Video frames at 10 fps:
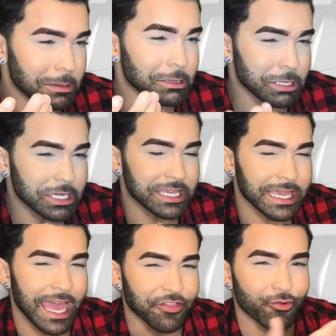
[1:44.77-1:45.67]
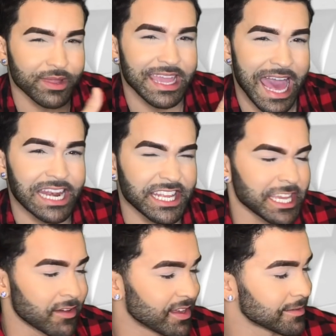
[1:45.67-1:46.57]
looking at the
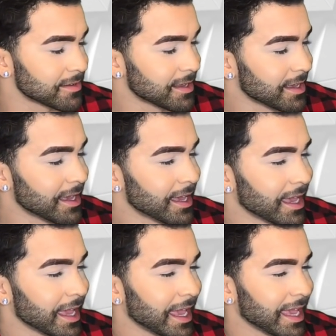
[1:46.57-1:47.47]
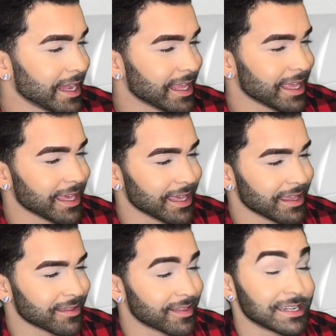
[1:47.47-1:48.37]
reality of it, it
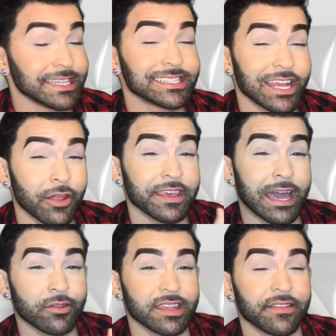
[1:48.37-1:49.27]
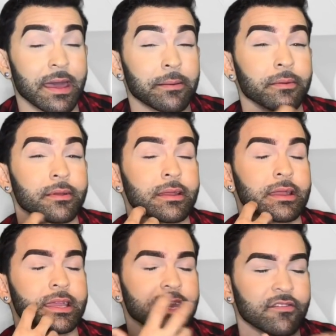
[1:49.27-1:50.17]
is the detail on the outside that
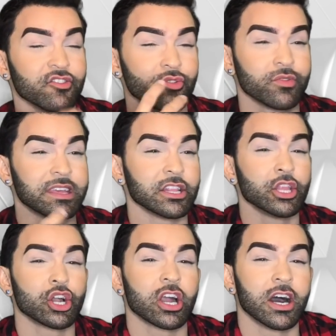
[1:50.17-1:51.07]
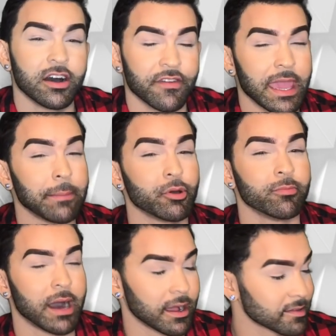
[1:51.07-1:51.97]
gives you the look of a
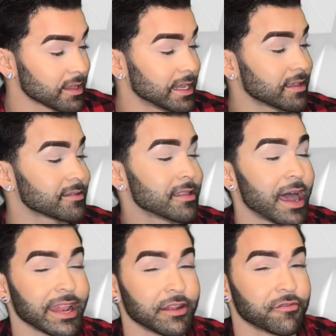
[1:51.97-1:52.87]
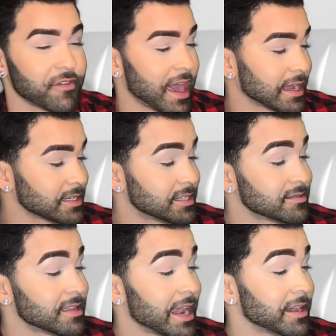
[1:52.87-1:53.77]
boombox. It is not, in fact, it
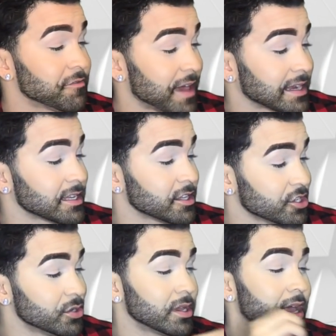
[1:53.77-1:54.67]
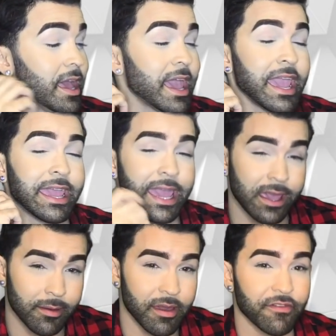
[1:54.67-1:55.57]
does not in fact include a
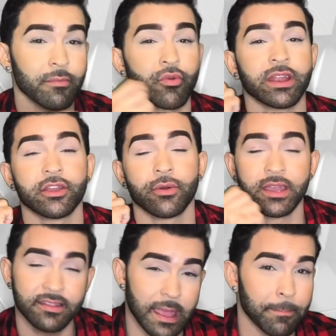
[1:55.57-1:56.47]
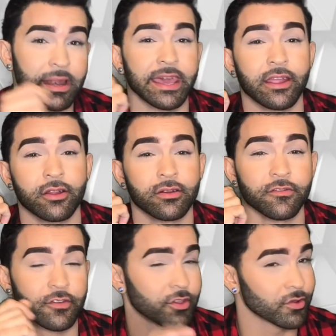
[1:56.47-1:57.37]
AM/FM radio, a cassette player,
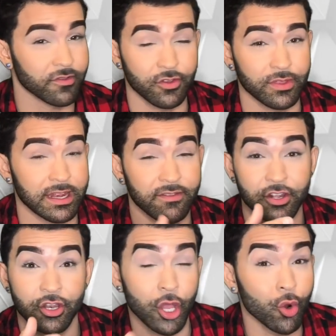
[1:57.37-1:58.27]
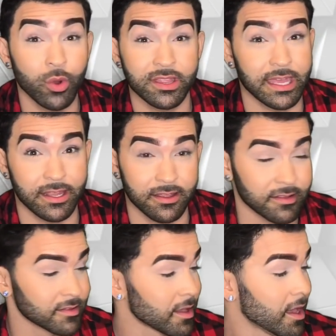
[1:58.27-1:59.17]
for those of you that even know what that
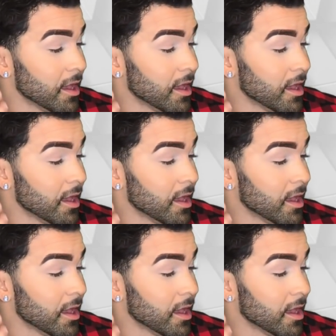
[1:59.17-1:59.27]
is,